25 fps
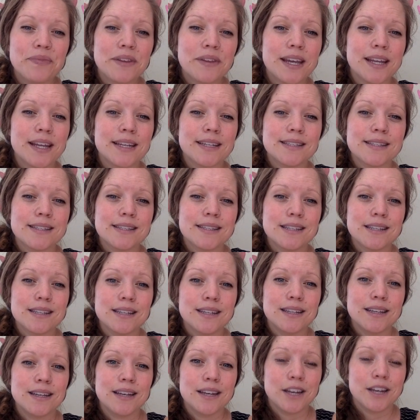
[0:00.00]
It is
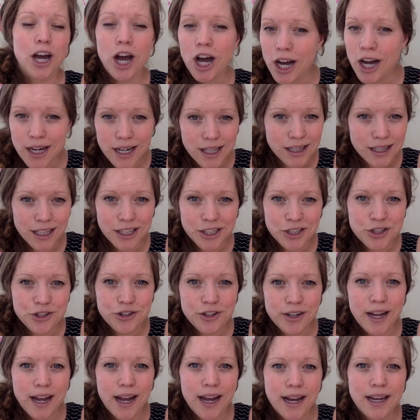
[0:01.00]
not a
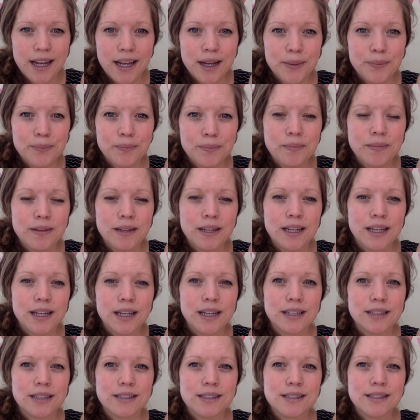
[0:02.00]
luxury item.
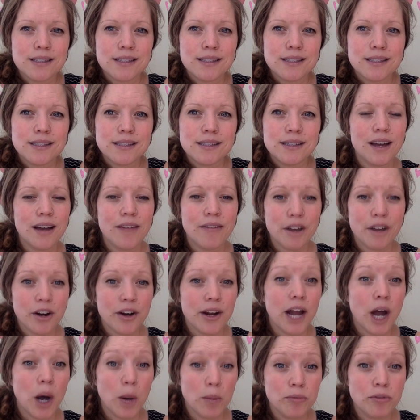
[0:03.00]
It's a
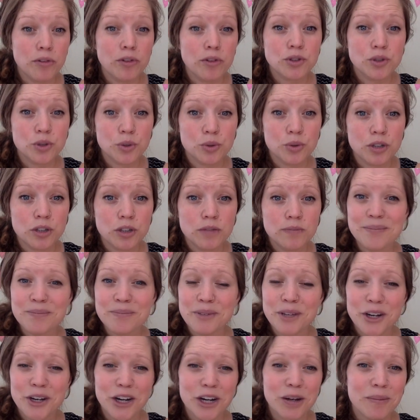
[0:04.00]
very helpful tool.
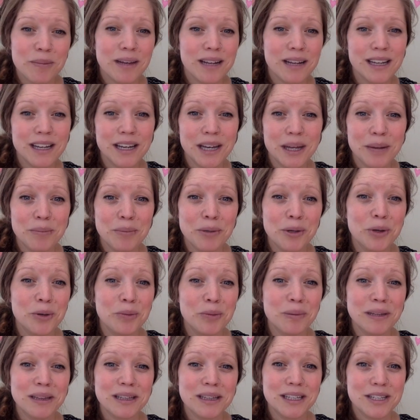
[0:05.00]
You're going to be cleaning
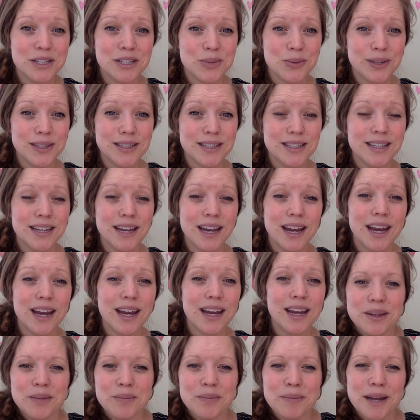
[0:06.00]
poop at least once a
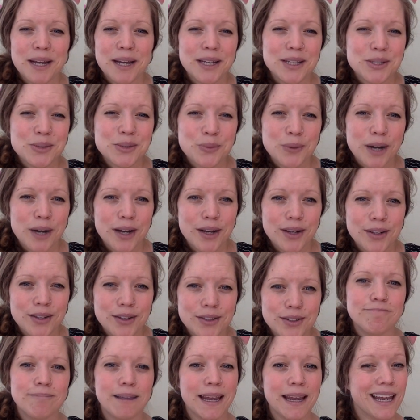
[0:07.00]
day. You might as
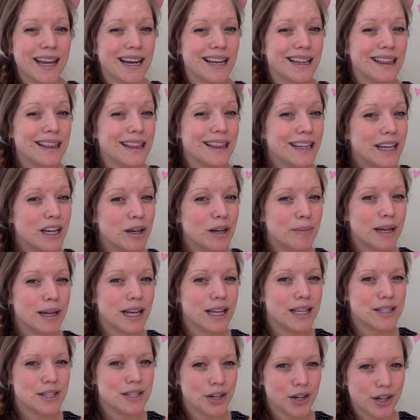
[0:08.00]
well make it a little bit
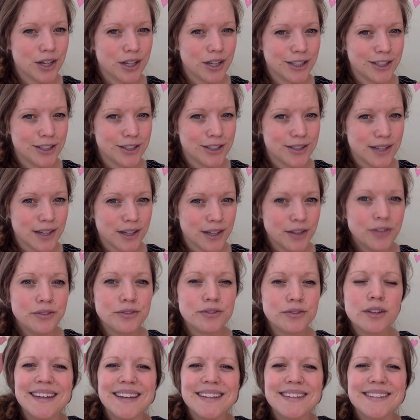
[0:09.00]
easier on
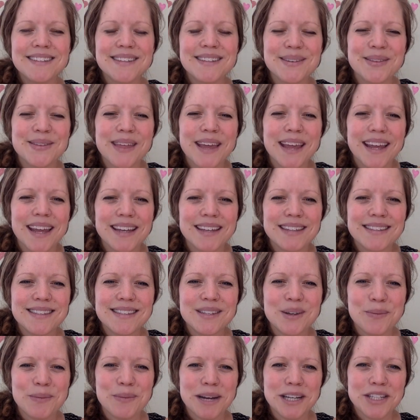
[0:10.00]
yourself. So thanks
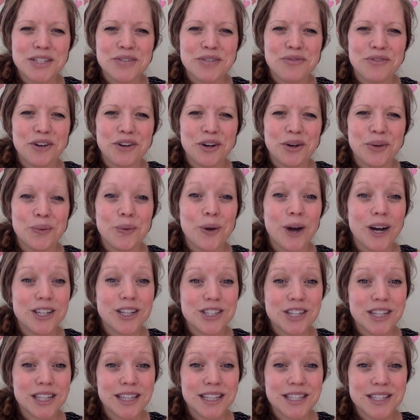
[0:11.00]
so much for
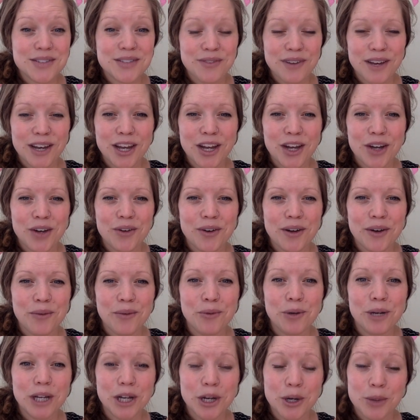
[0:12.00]
watching this video. I
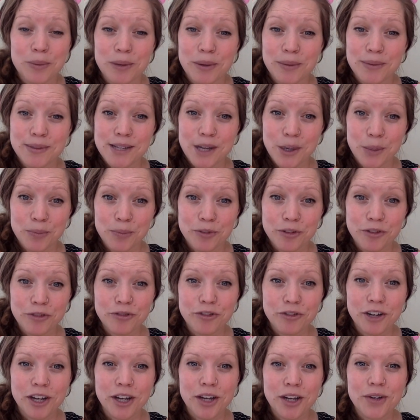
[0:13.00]
really hope it was helpful
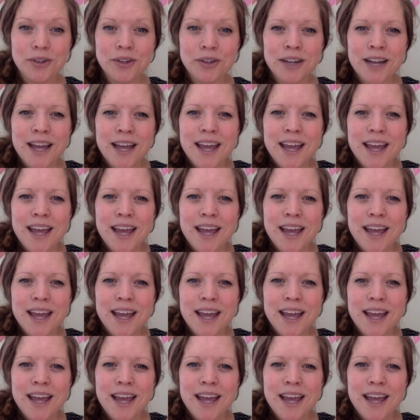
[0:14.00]
for you.